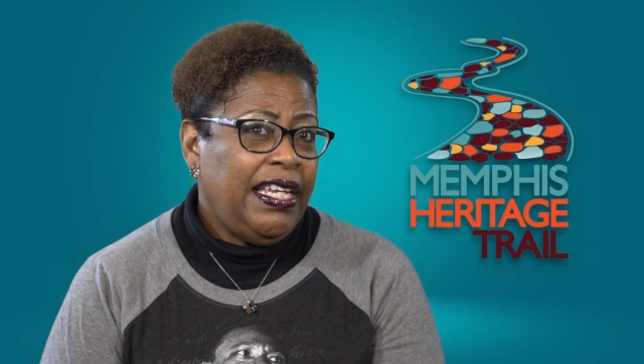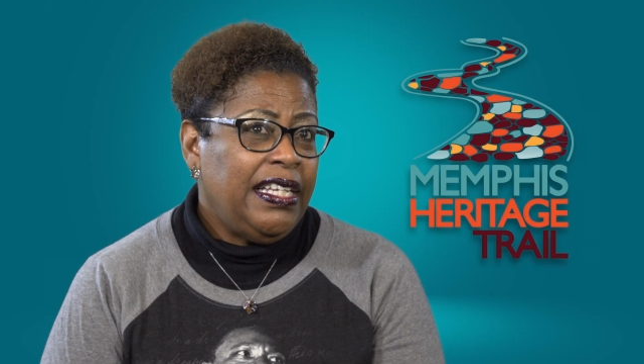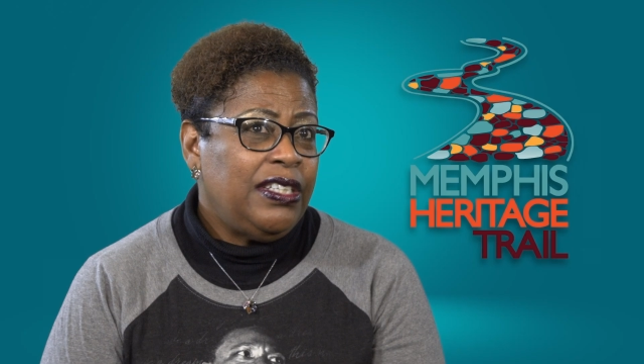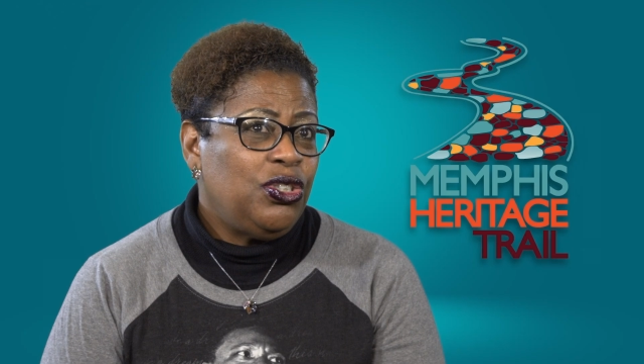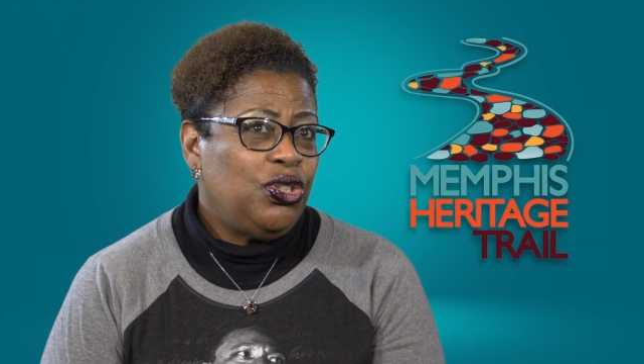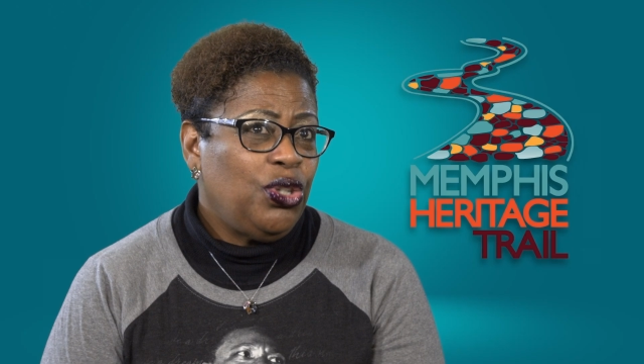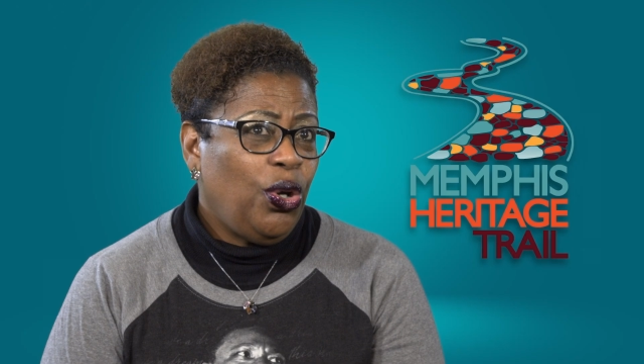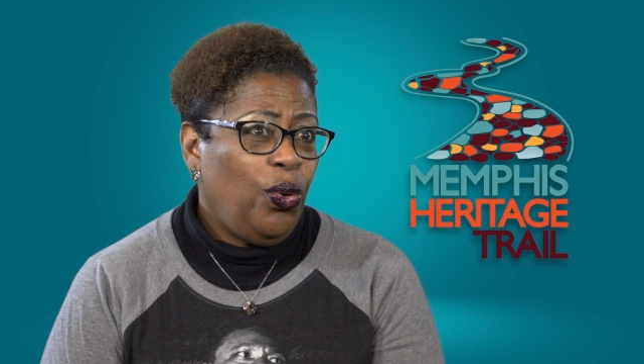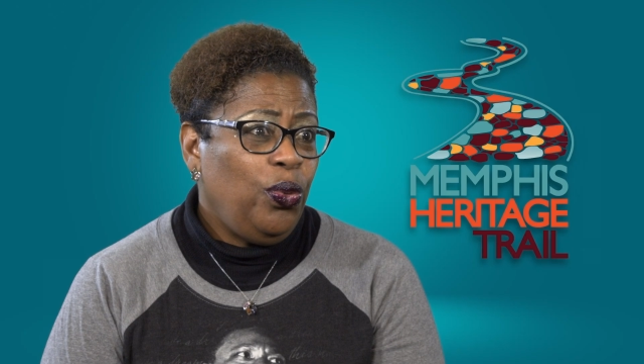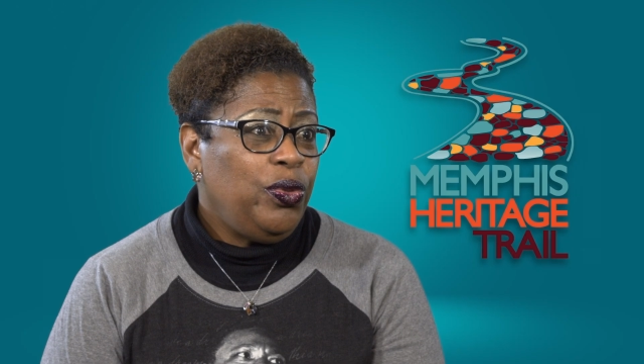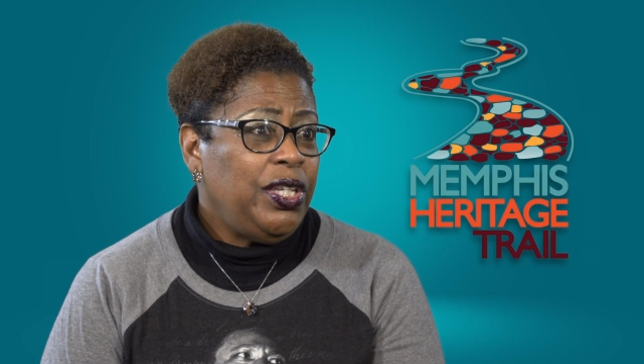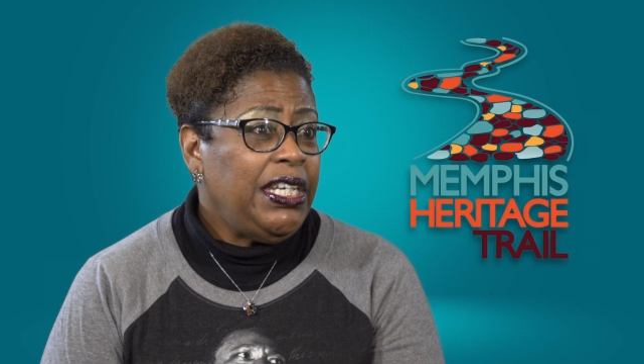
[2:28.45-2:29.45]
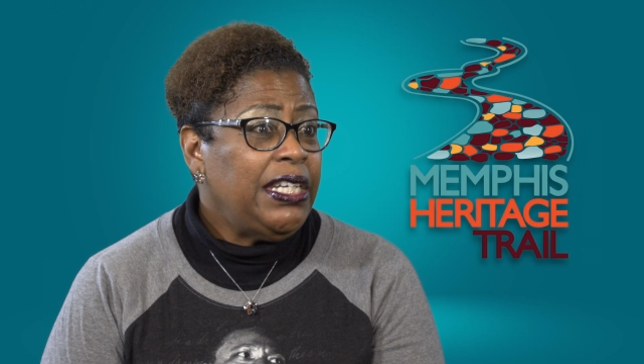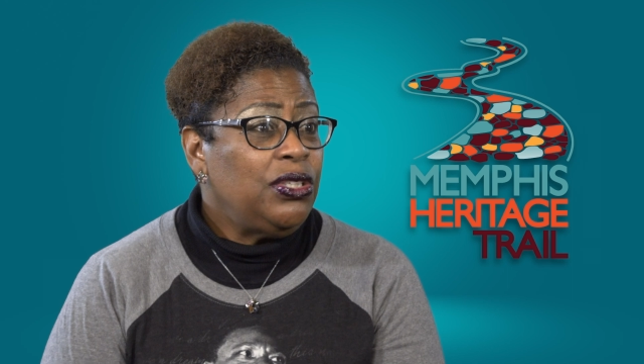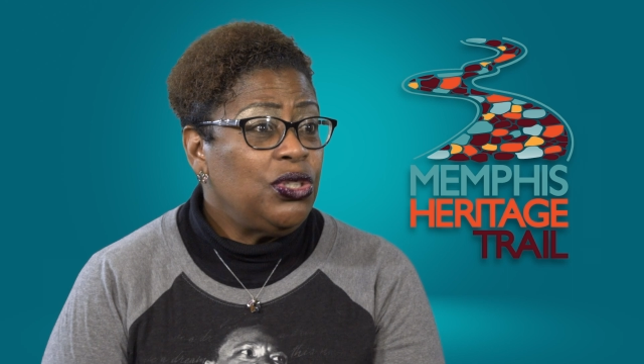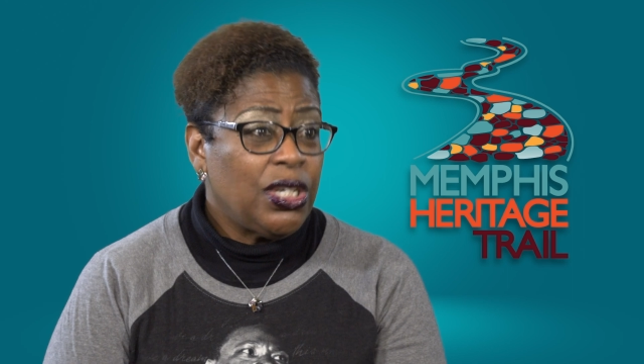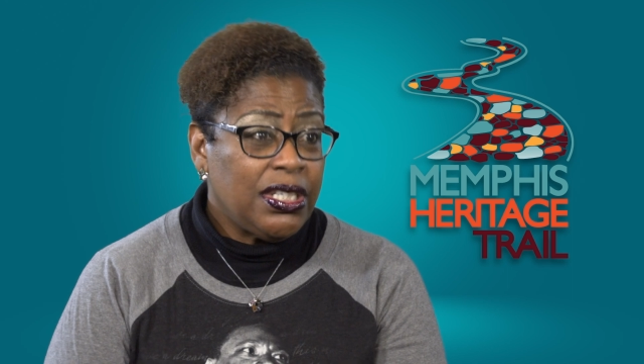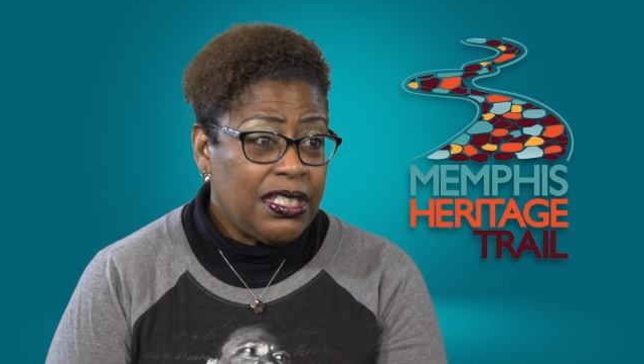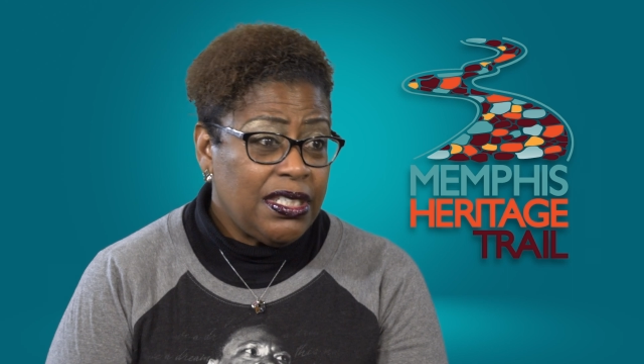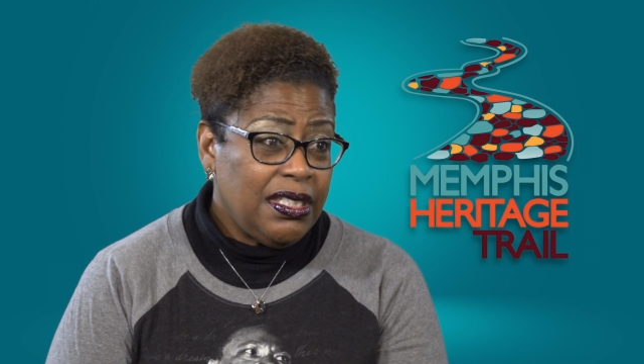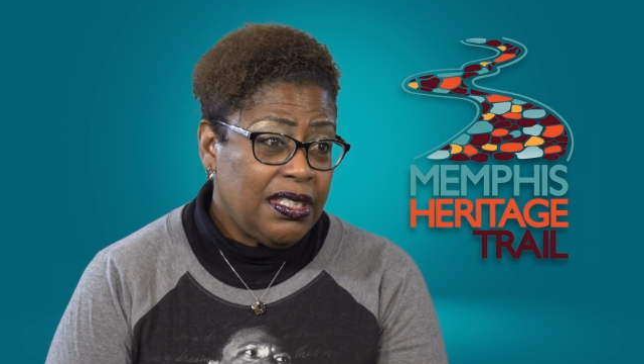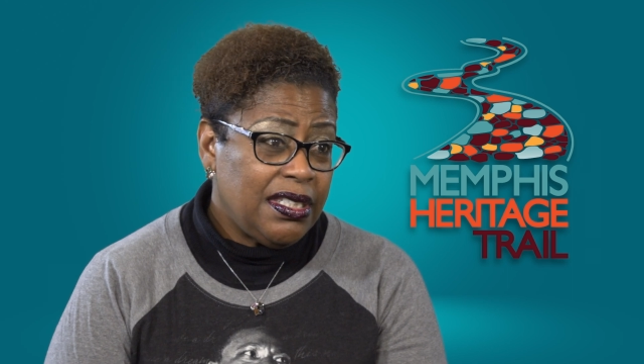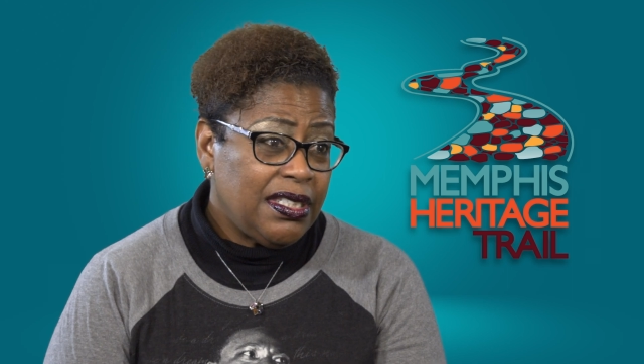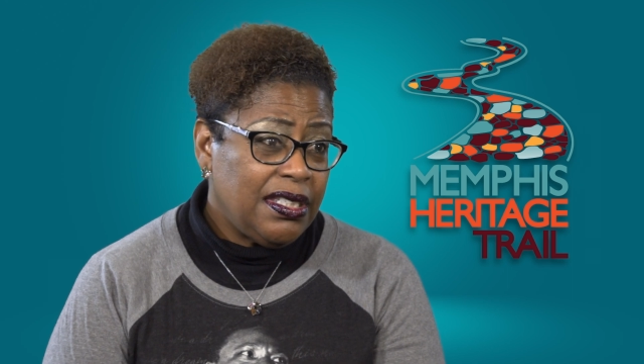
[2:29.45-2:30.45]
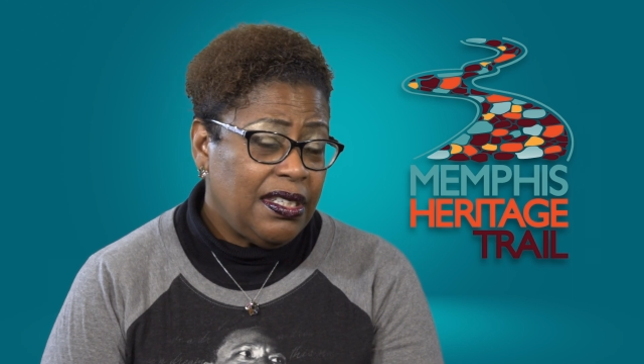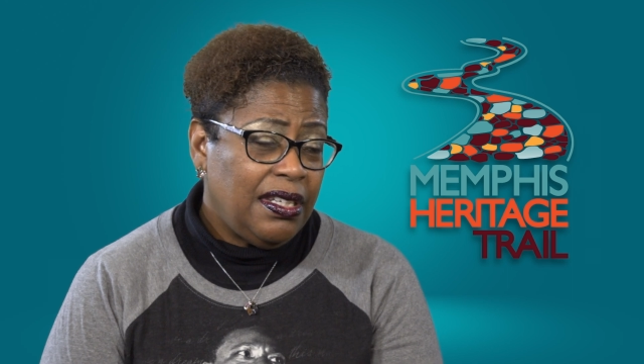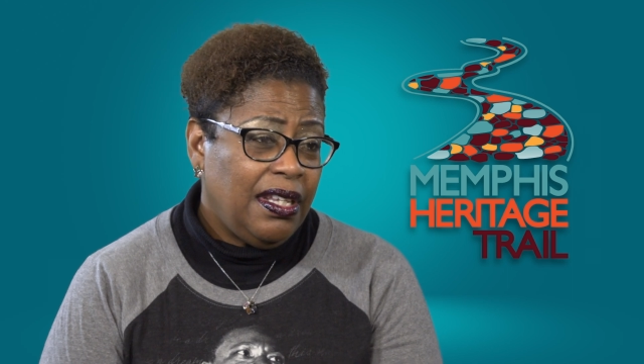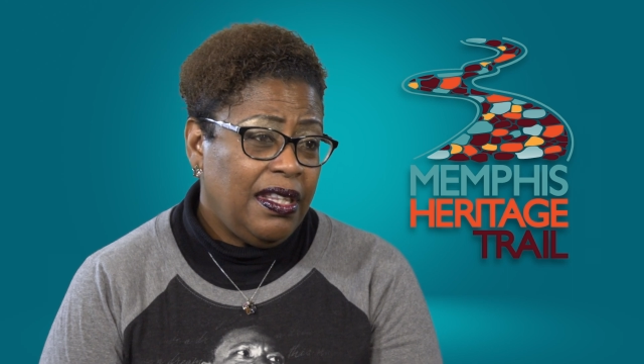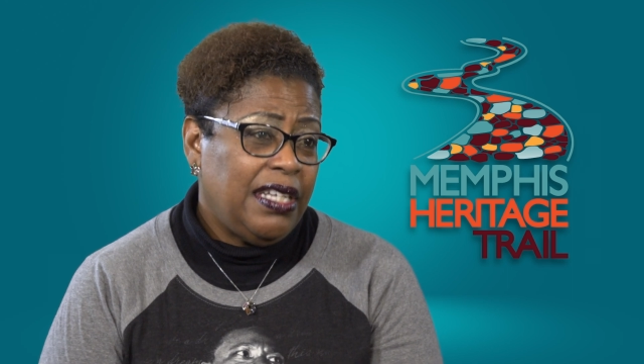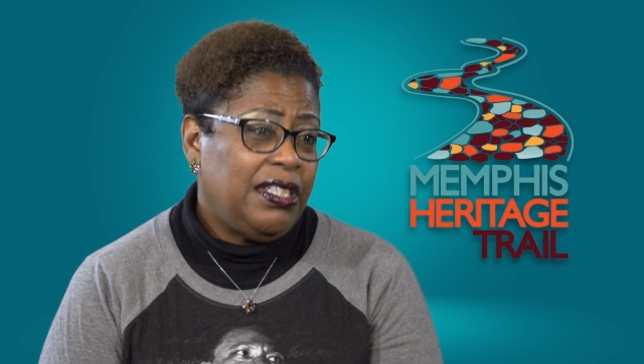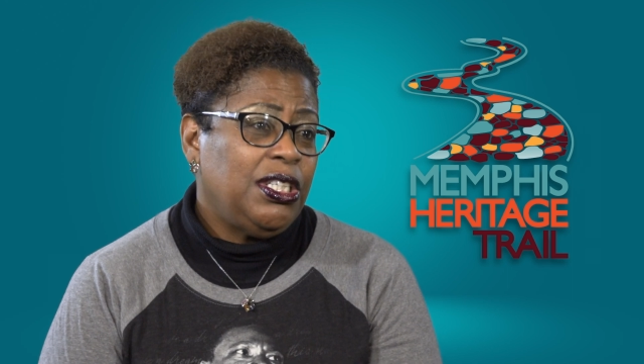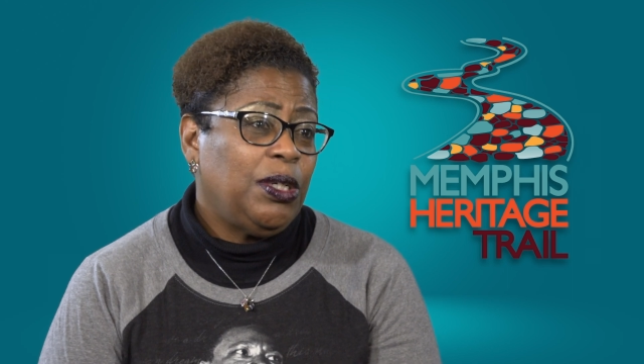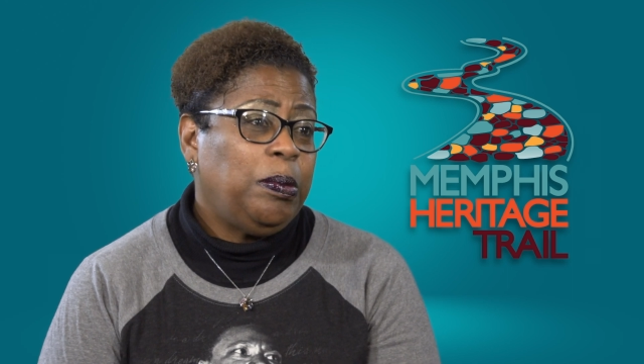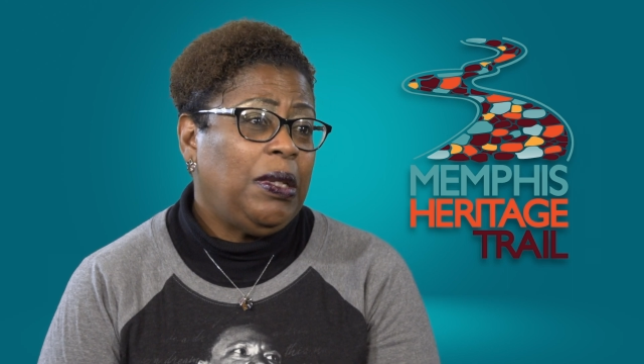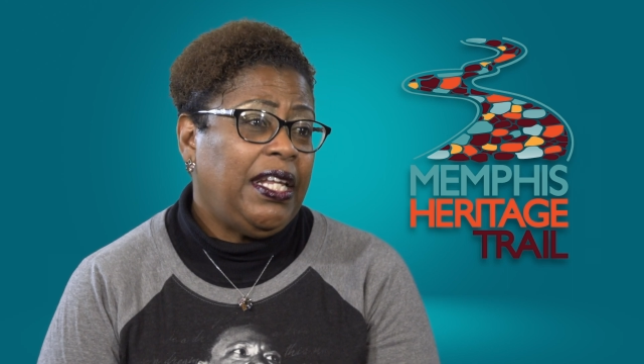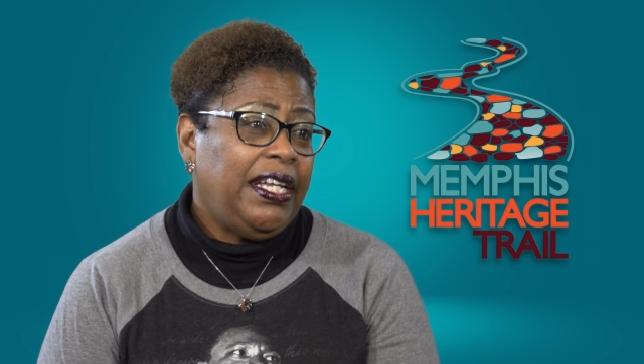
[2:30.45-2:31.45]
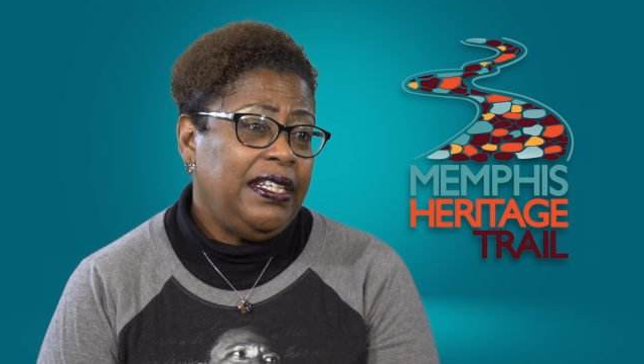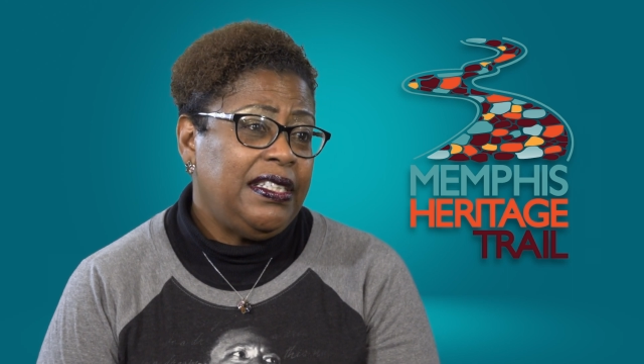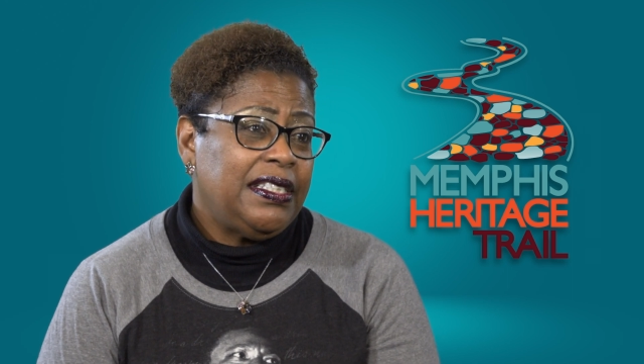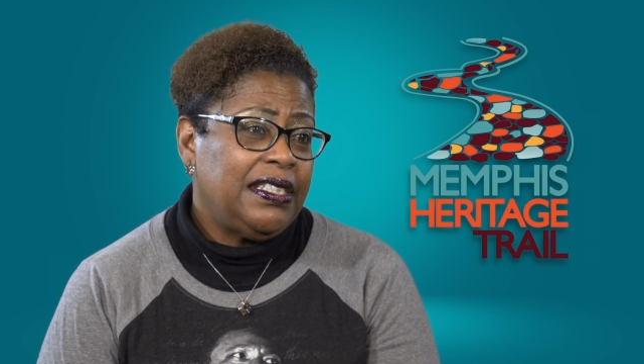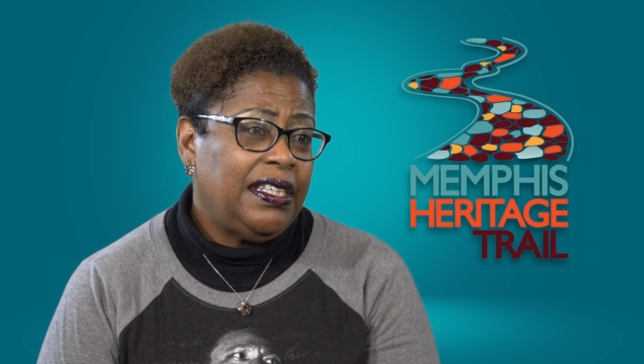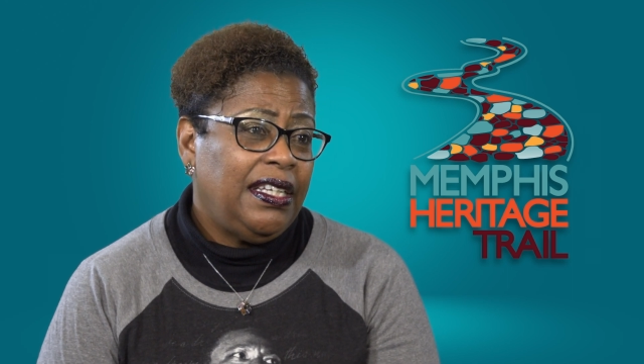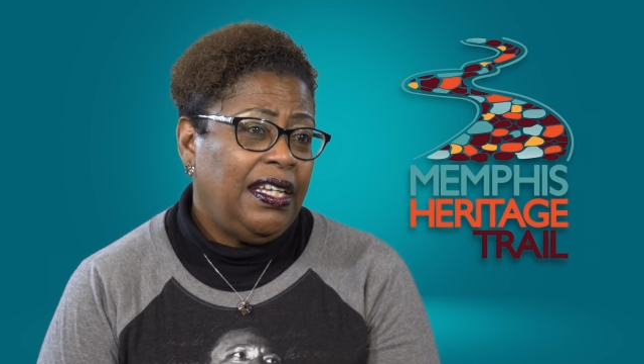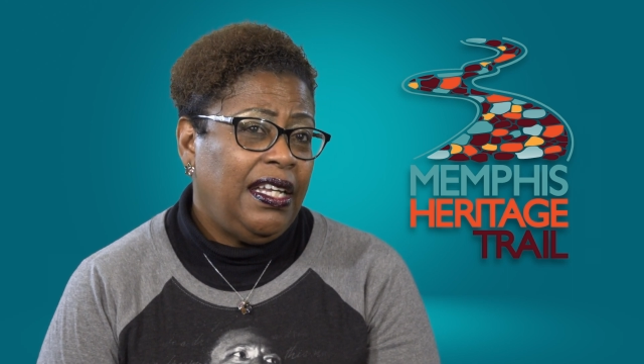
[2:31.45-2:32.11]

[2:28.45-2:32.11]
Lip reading: It showed the injustice that took place,